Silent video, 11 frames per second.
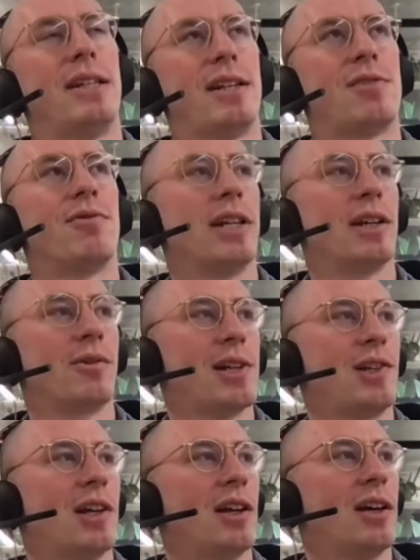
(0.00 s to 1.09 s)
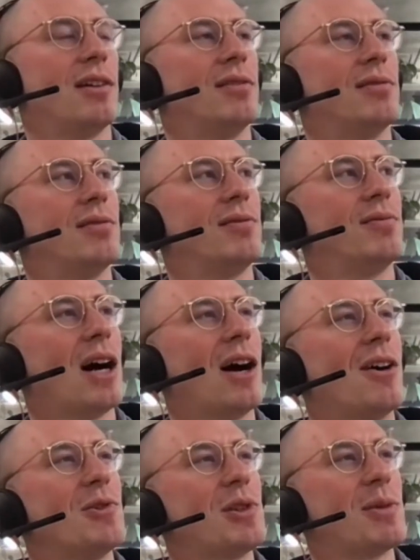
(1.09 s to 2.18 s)
I think it's a really good question.
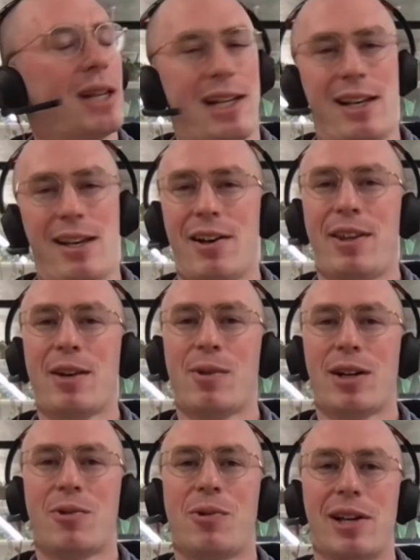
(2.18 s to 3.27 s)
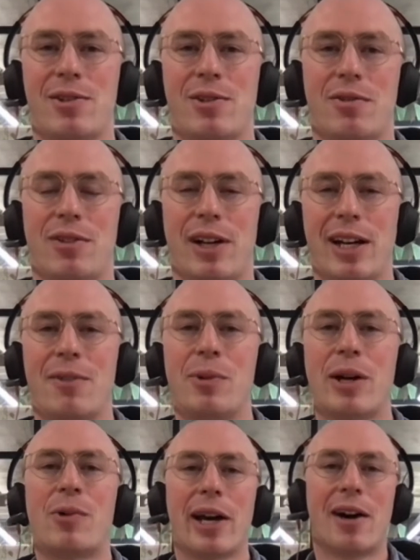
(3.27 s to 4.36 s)
Ultimately, I think we're quite sort of like,
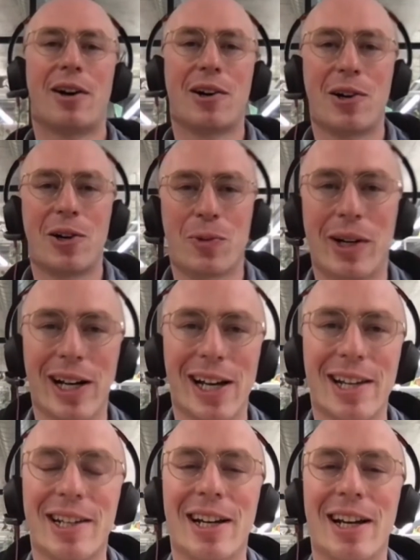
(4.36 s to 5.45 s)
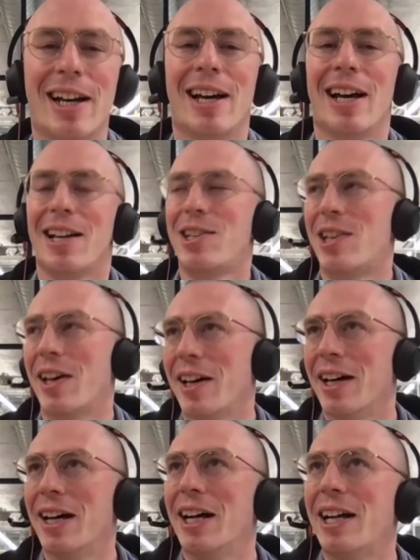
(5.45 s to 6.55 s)
we're quite hardwired
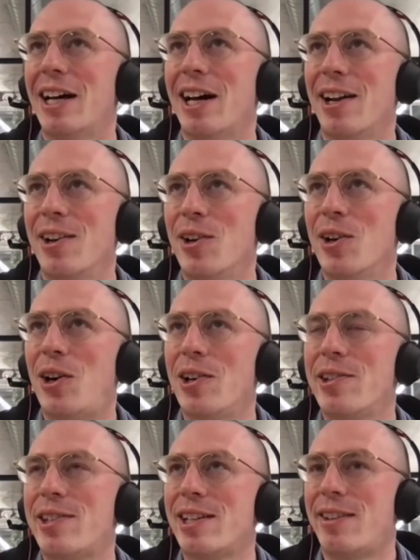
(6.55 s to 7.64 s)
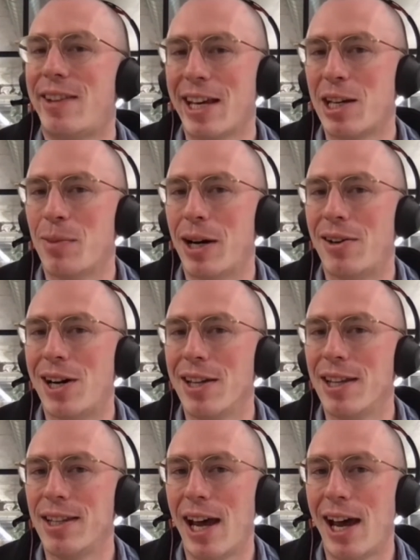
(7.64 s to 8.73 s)
to not think about
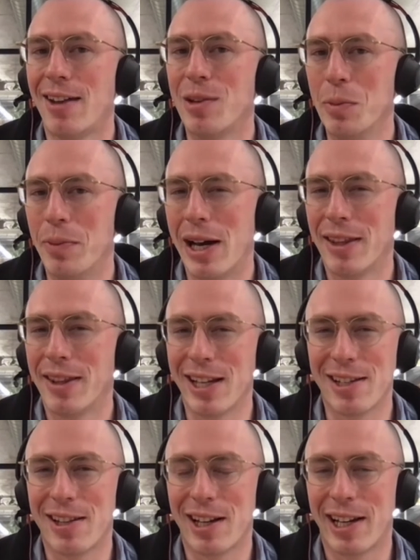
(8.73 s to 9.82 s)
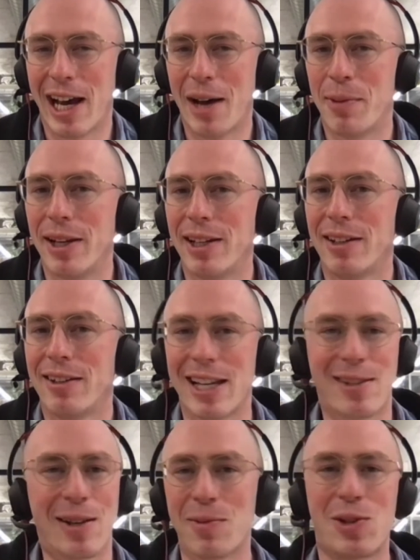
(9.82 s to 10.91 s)
either death or bad things that can happen.
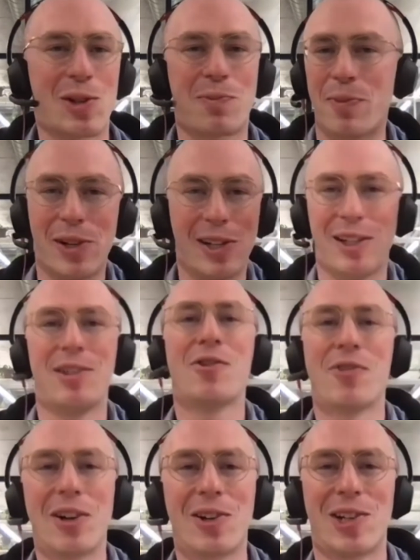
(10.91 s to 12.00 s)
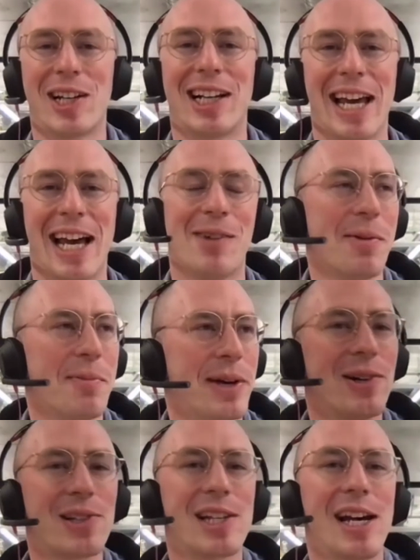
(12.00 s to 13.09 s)
It's like just neurologically how we're
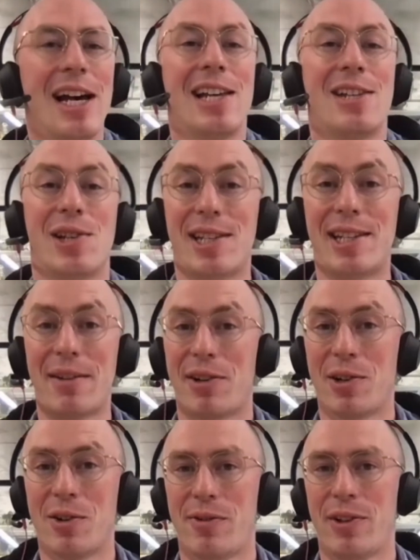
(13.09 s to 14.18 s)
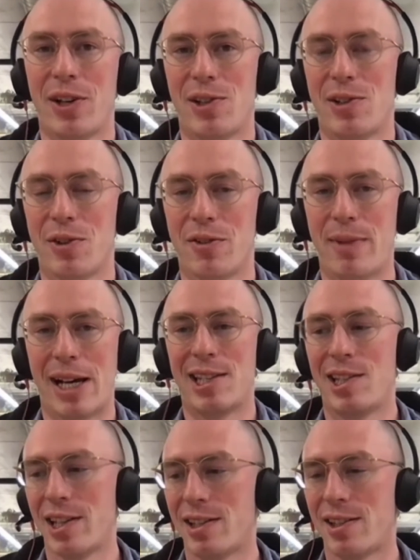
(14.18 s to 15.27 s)
built. So it's difficult for those sort of
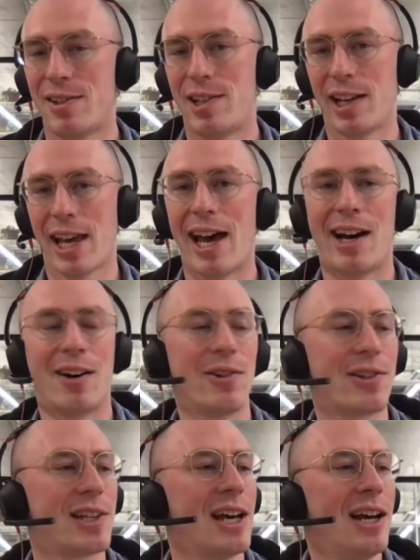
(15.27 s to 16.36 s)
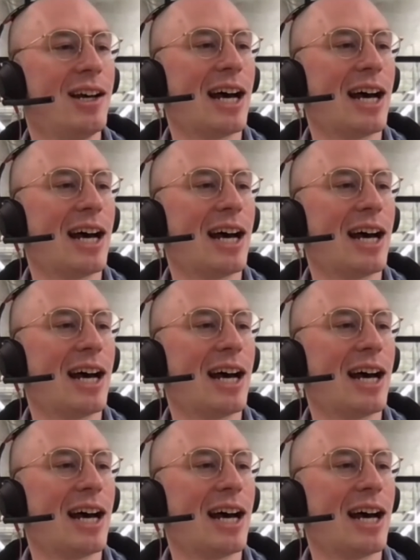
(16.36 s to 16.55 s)
messages to get out.